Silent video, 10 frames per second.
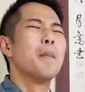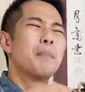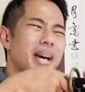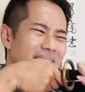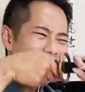
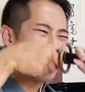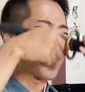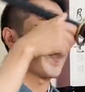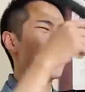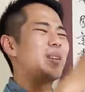But again
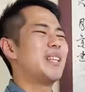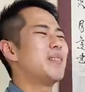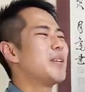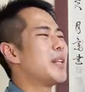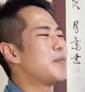though,
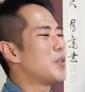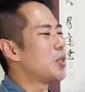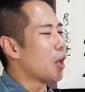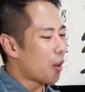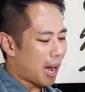even if you
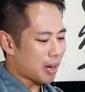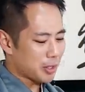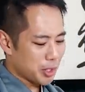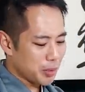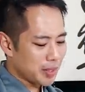know how to
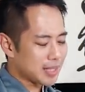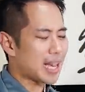do this,